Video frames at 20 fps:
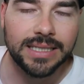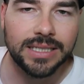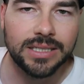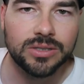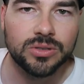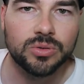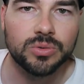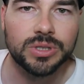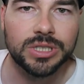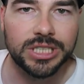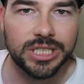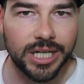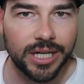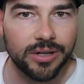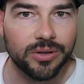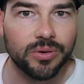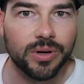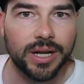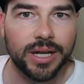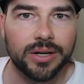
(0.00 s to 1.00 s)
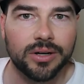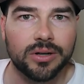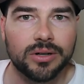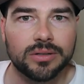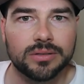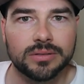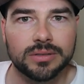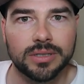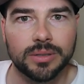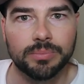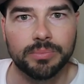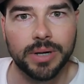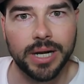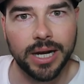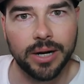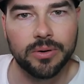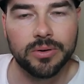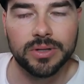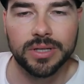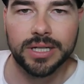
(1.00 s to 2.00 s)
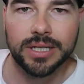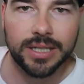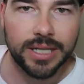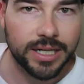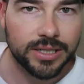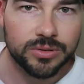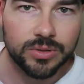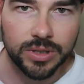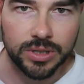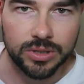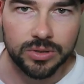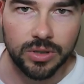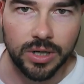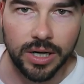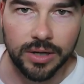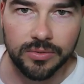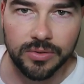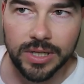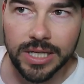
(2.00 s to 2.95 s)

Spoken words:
diesel generator to power the electric drive.